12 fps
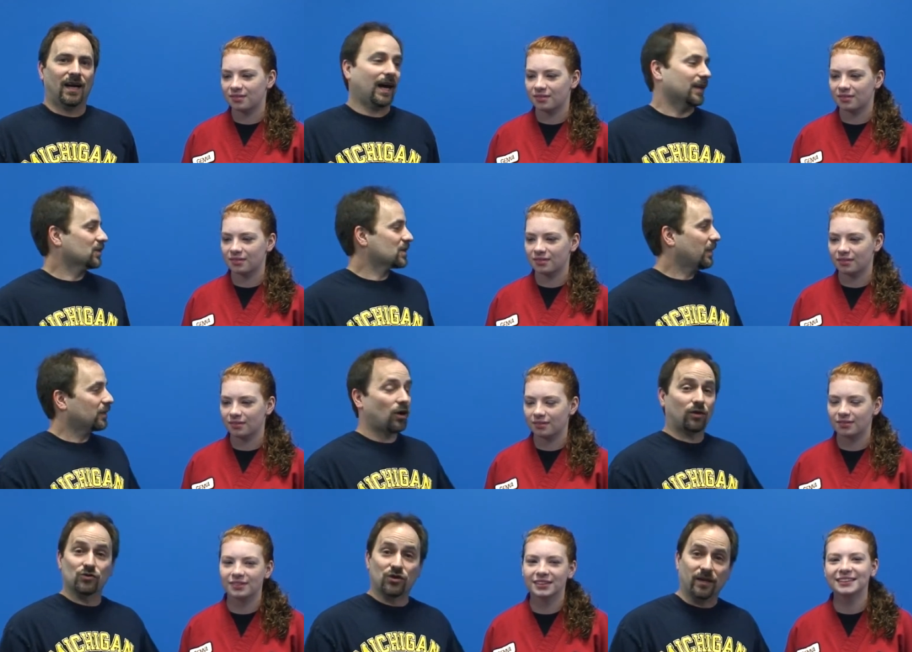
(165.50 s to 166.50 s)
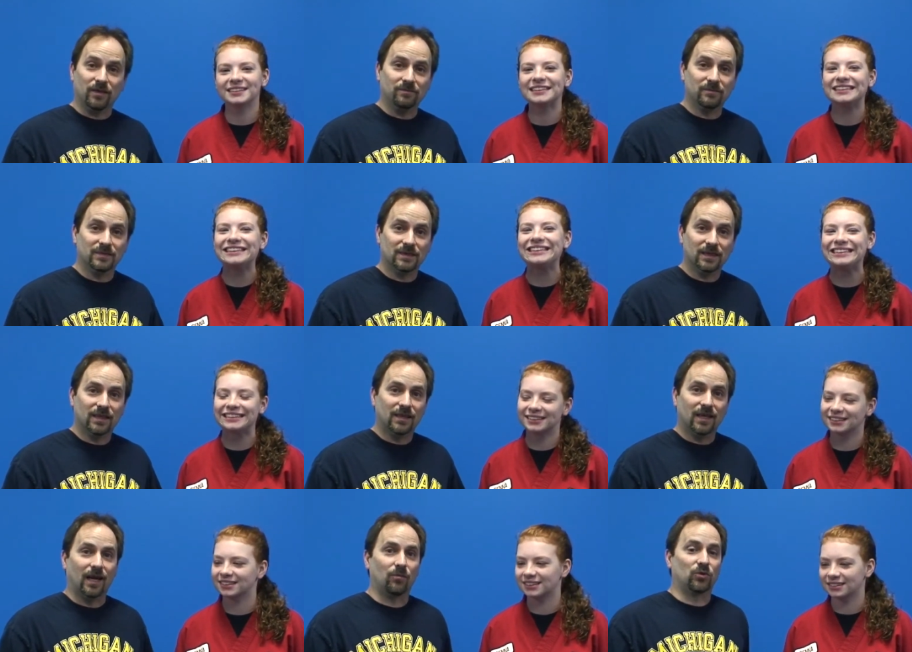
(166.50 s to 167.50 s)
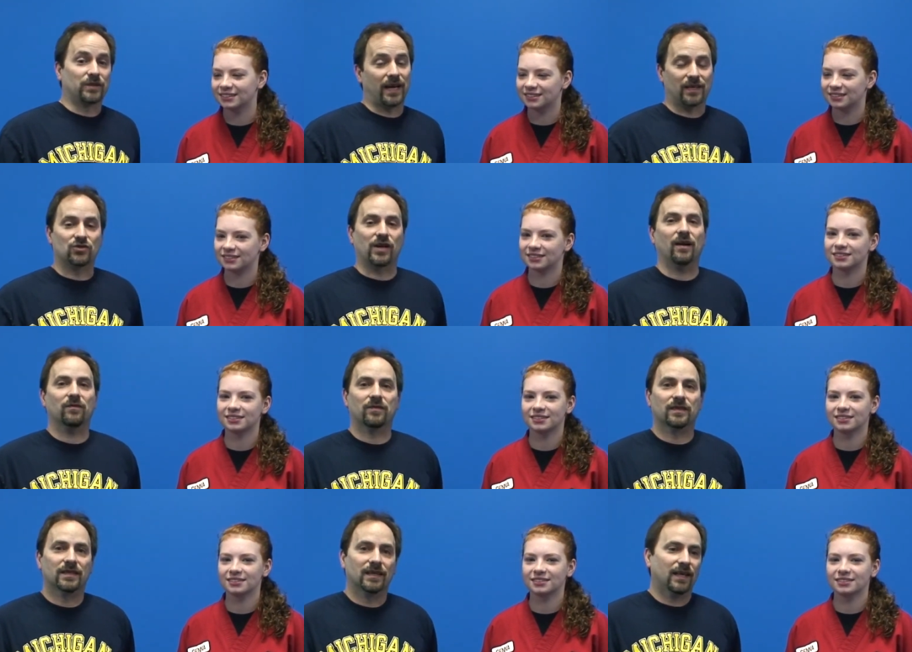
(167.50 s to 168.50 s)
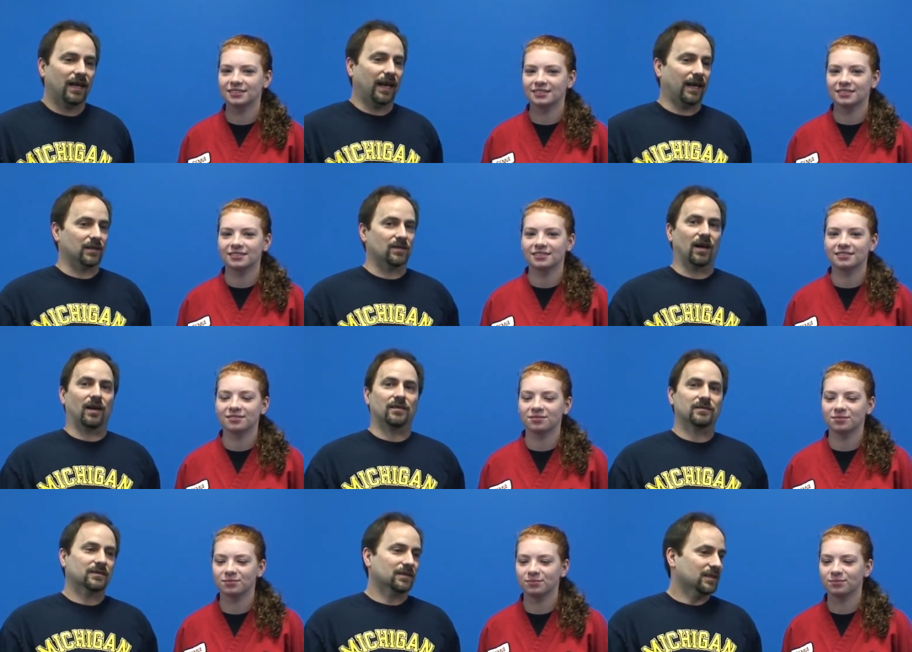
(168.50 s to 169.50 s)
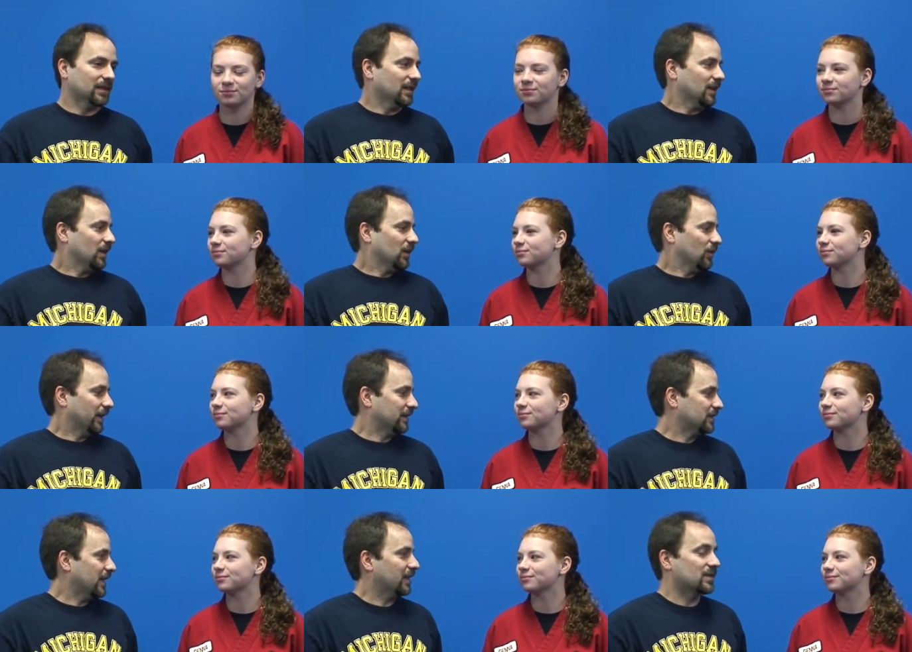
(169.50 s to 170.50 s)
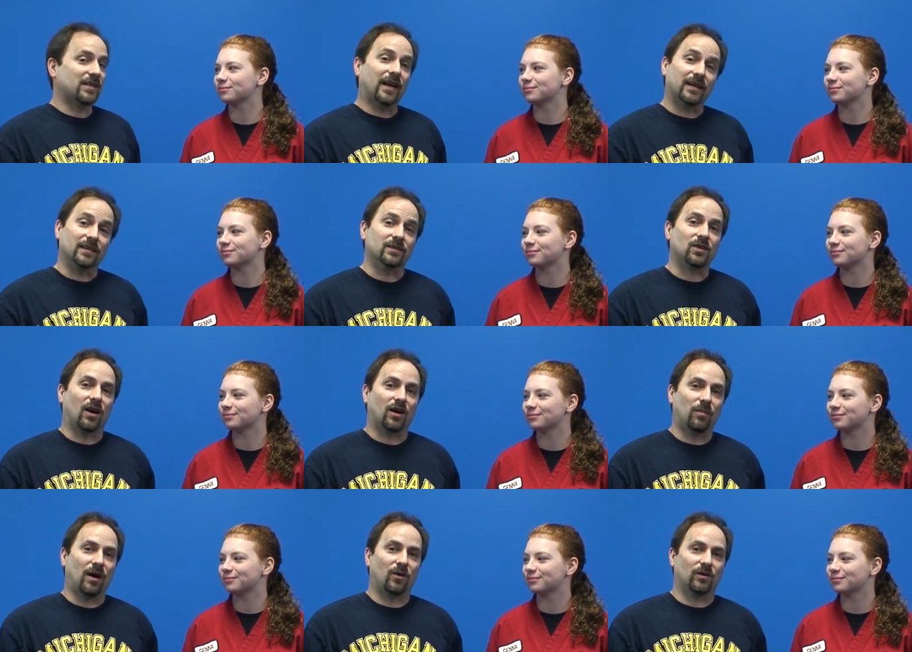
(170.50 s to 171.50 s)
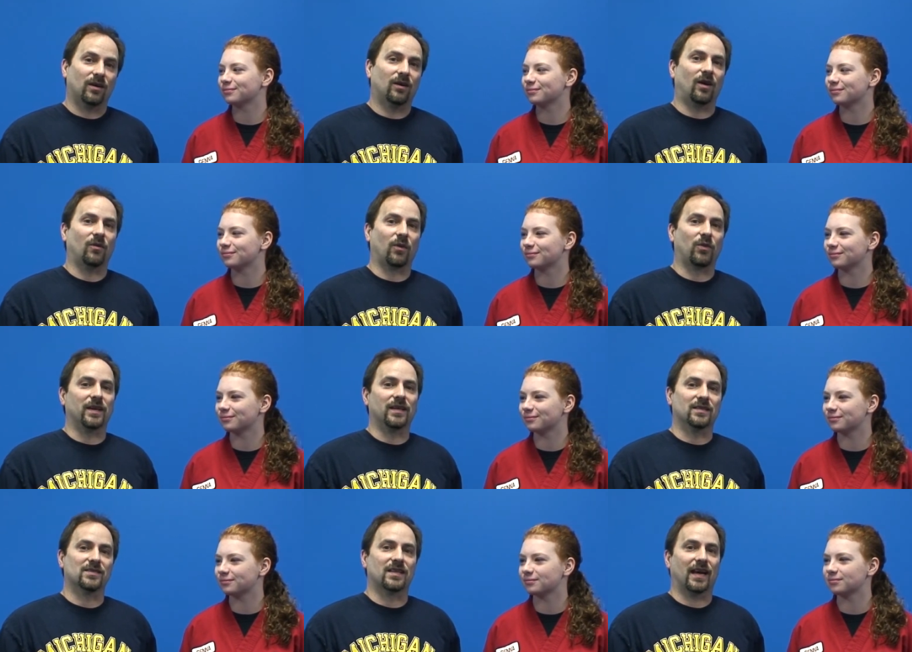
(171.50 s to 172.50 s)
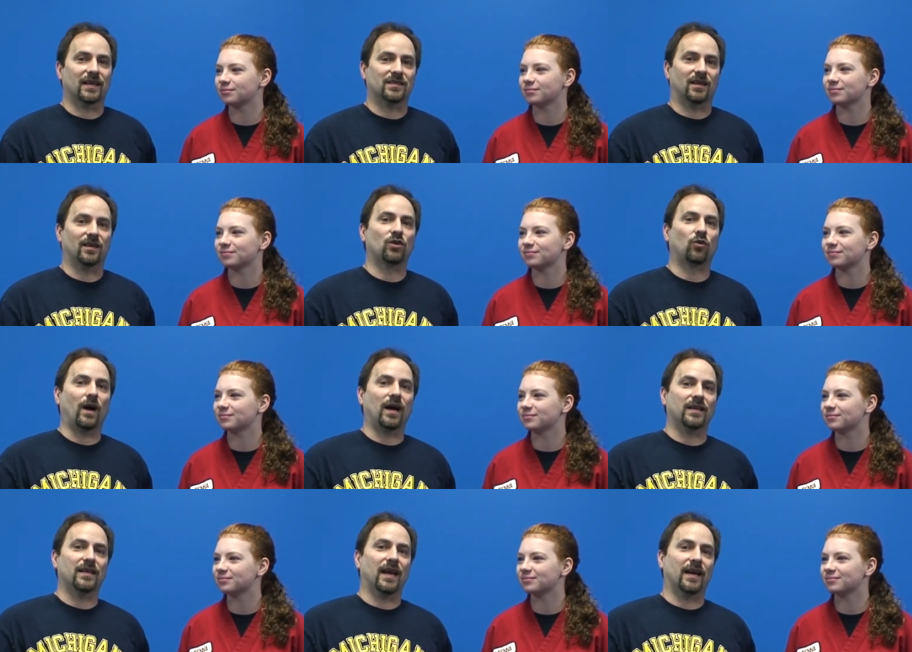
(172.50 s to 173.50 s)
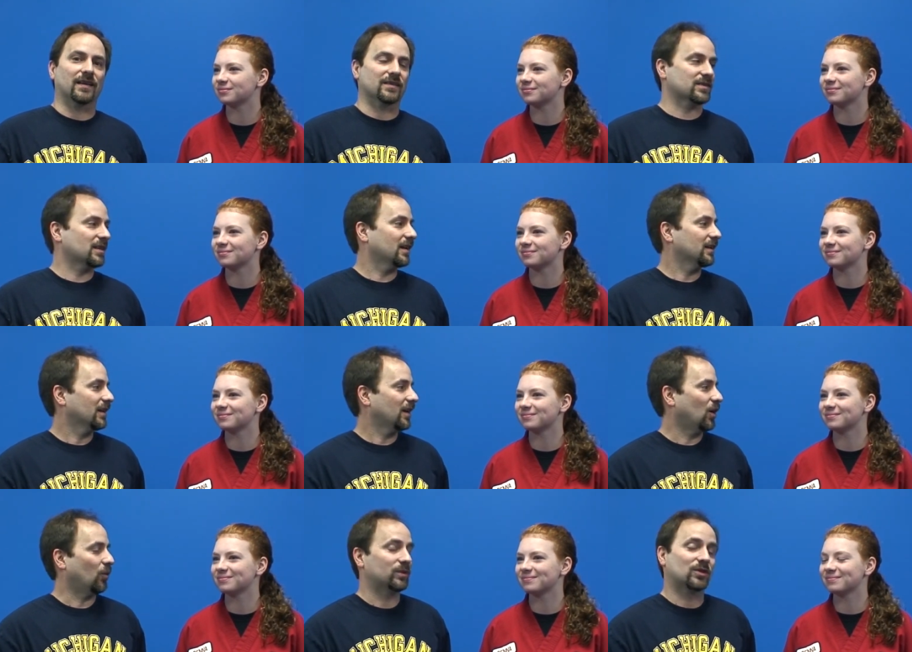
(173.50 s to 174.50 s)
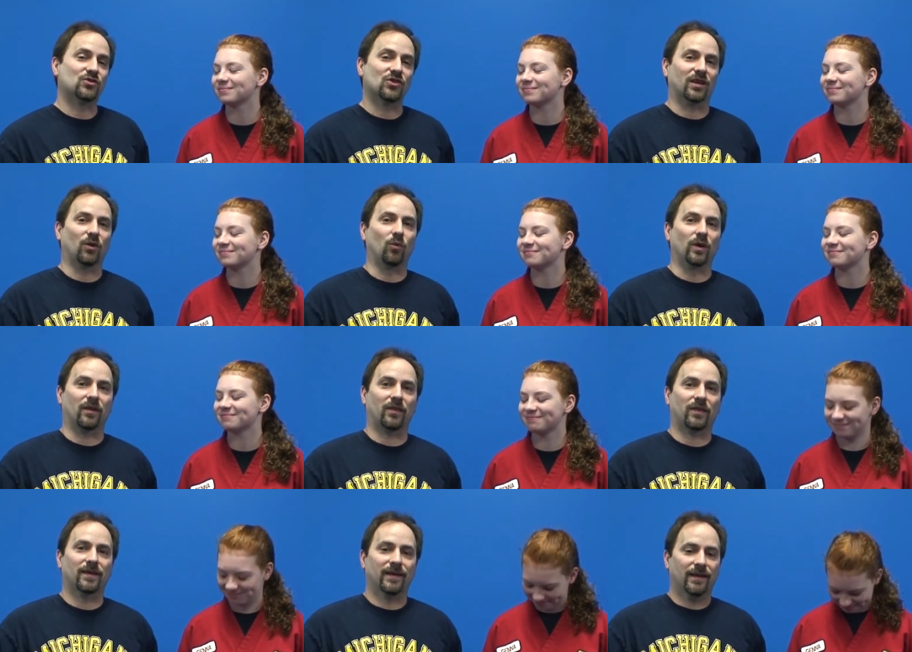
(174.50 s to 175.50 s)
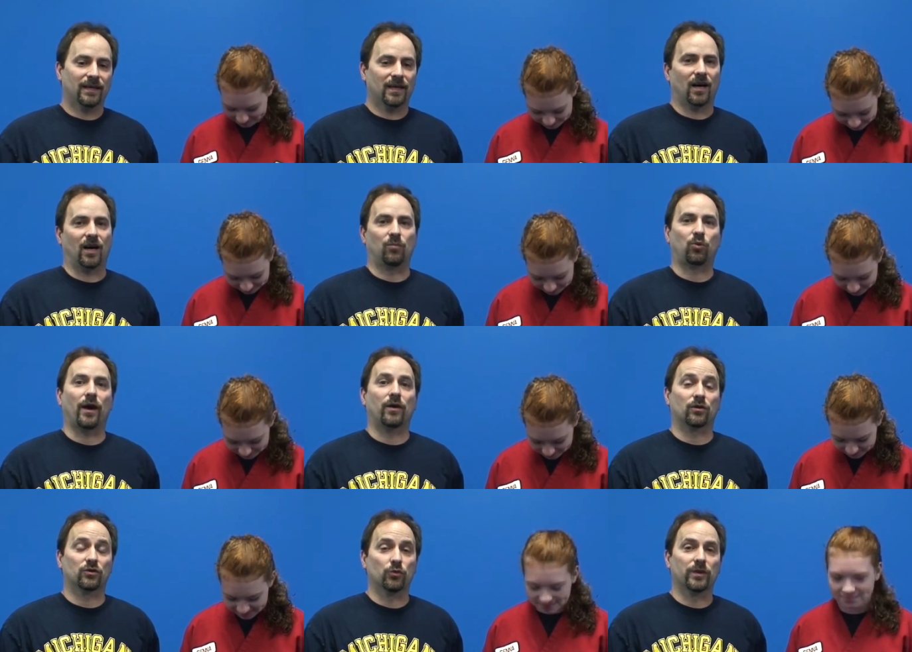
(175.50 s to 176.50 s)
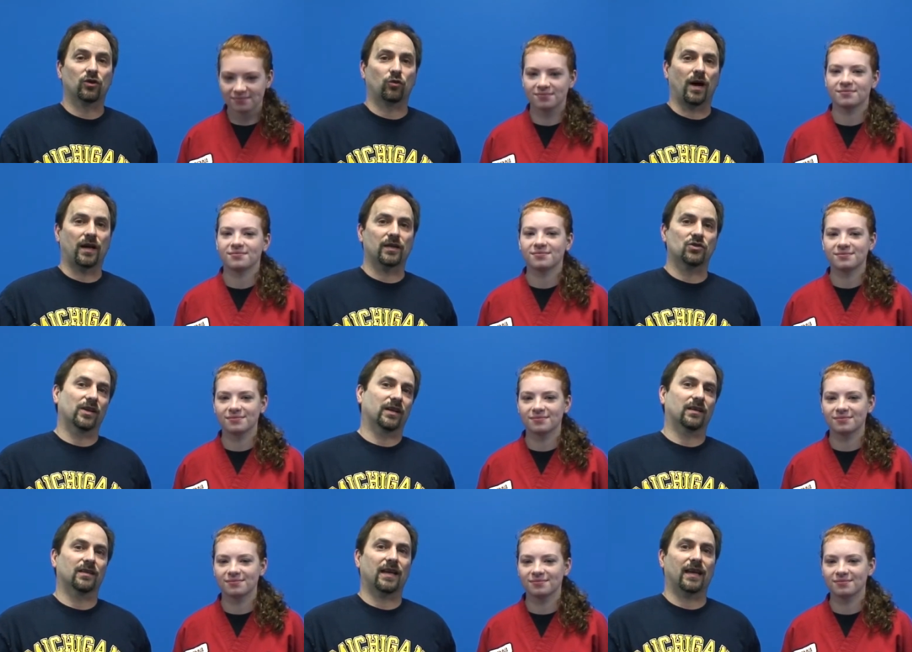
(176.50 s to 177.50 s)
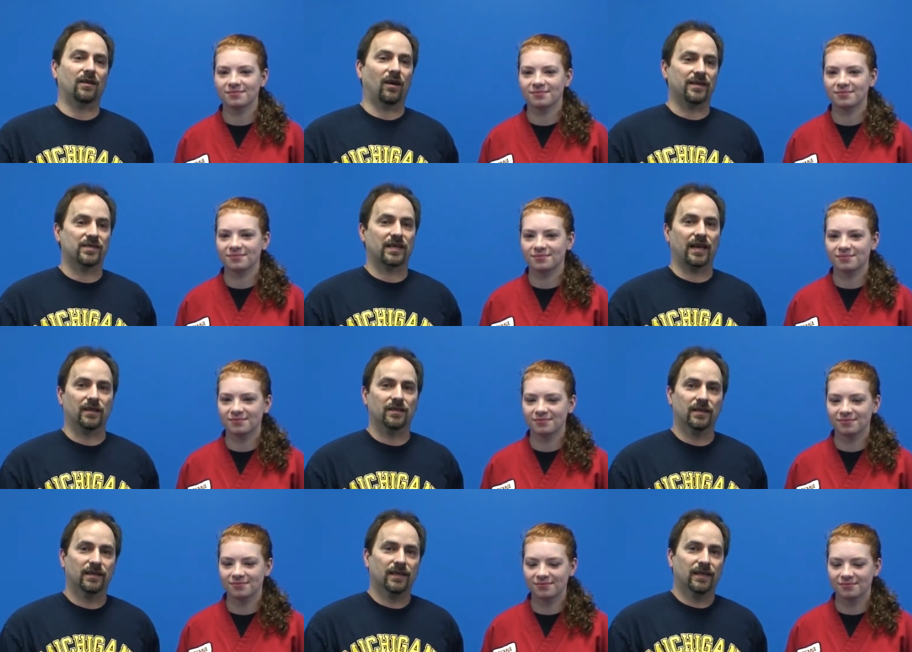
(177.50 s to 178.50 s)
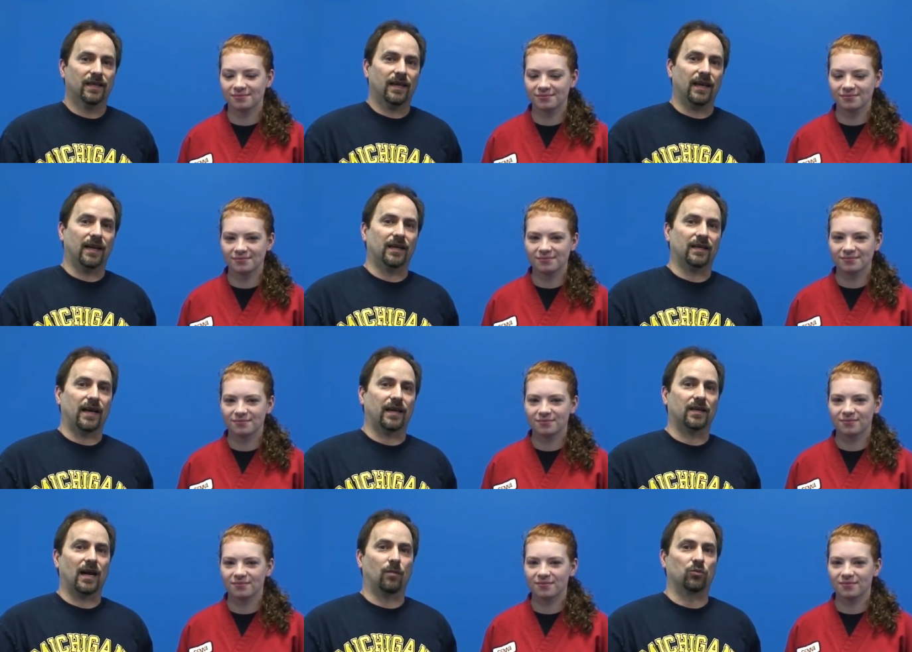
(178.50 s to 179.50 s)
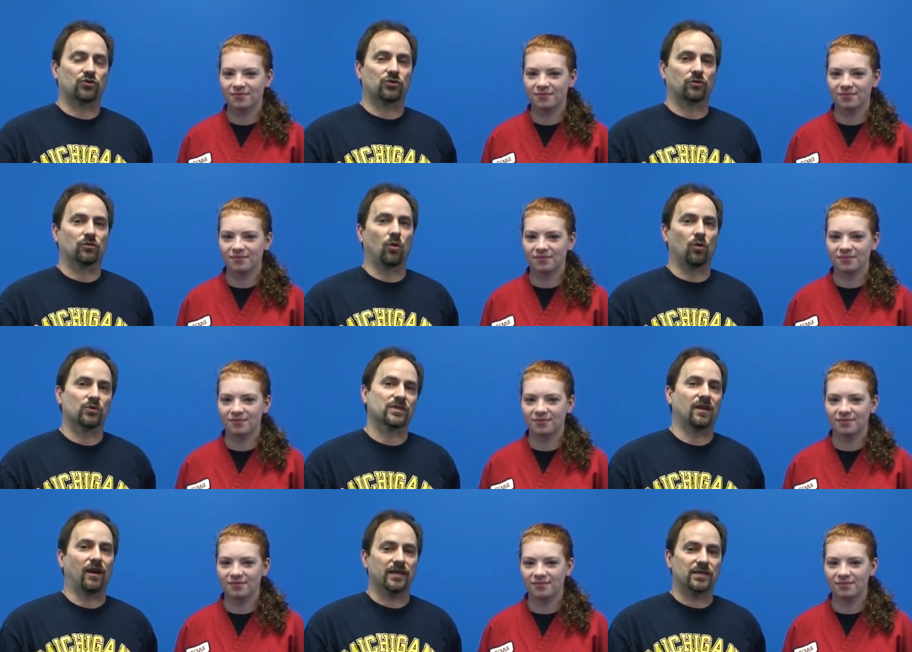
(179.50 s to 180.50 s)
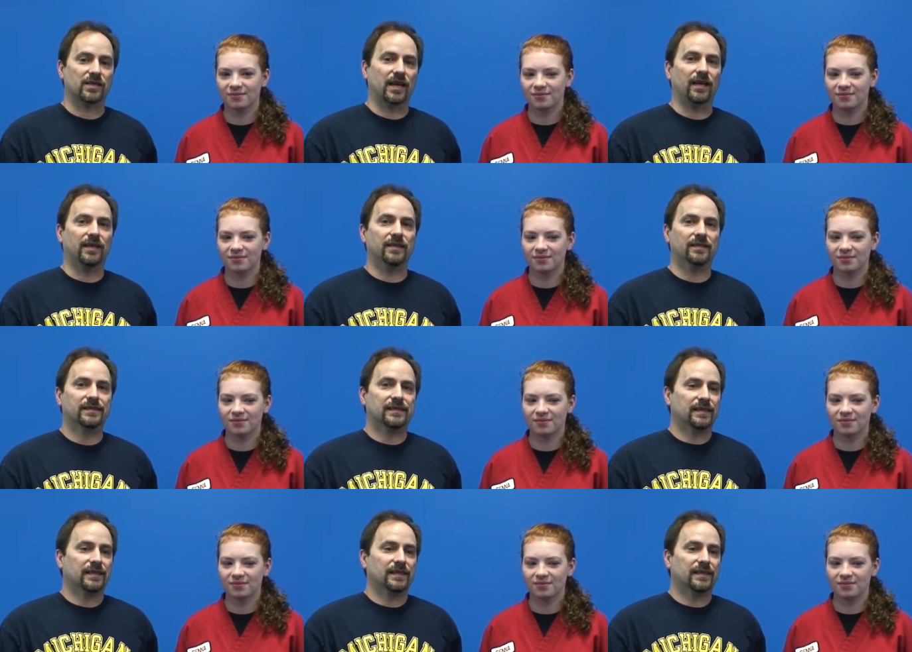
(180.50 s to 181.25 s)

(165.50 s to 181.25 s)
Speaker 1: Hi, this is my daughter Jenna. I'm her dad Jeff, and I'd like to take a second and talk about all the things that karate has helped Jenna with. Prior to doing karate, Jenna had ice skated and had accomplished her goals in ice skating,